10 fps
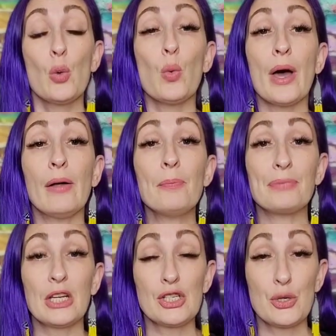Well,
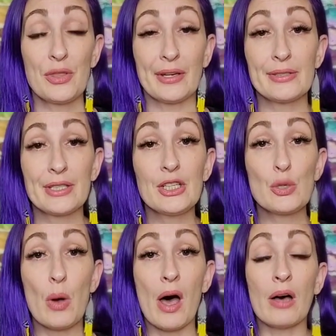in
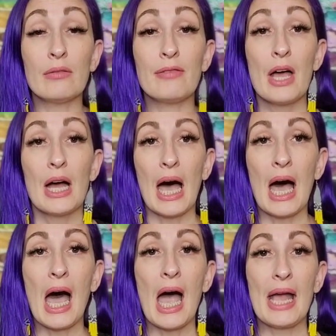2012,
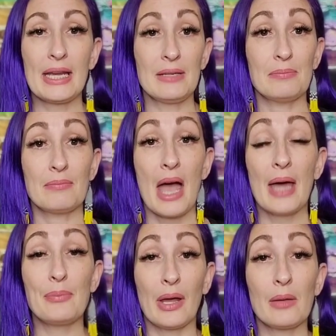I
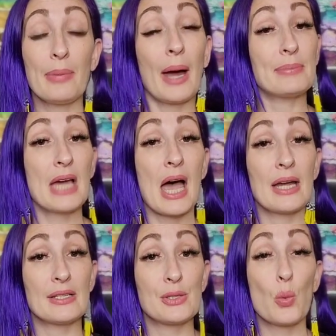had Bella
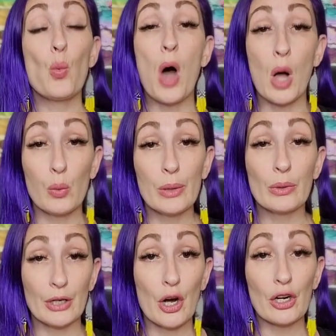baptized while we
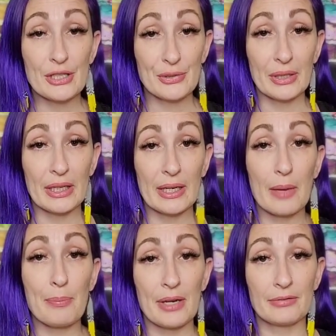were incarcerated
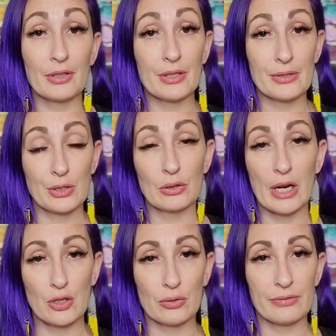at Bedford Hills
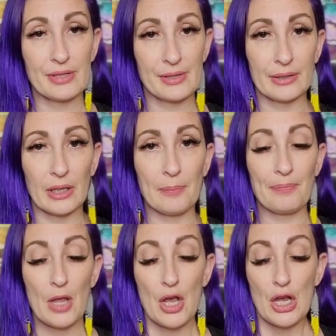Correctional Facility.
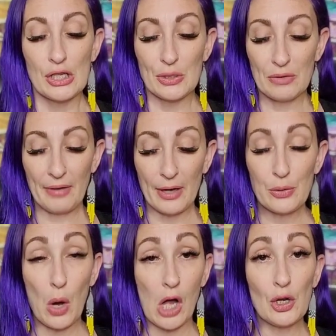So if
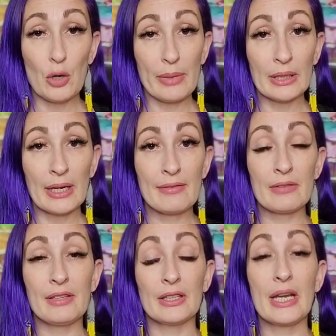you all know me, I have a
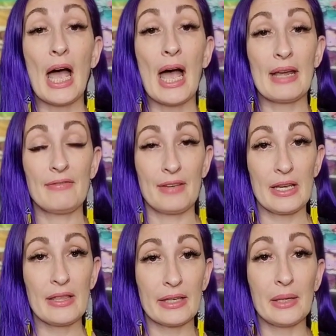very high
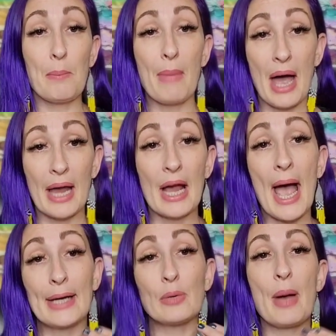faith in my
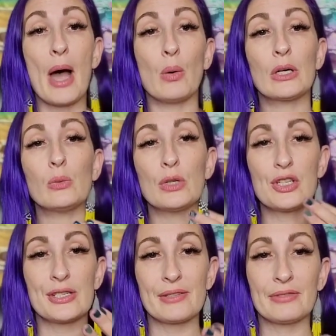higher power,
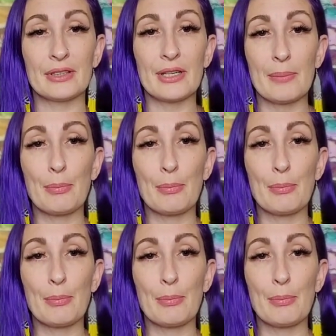which is a very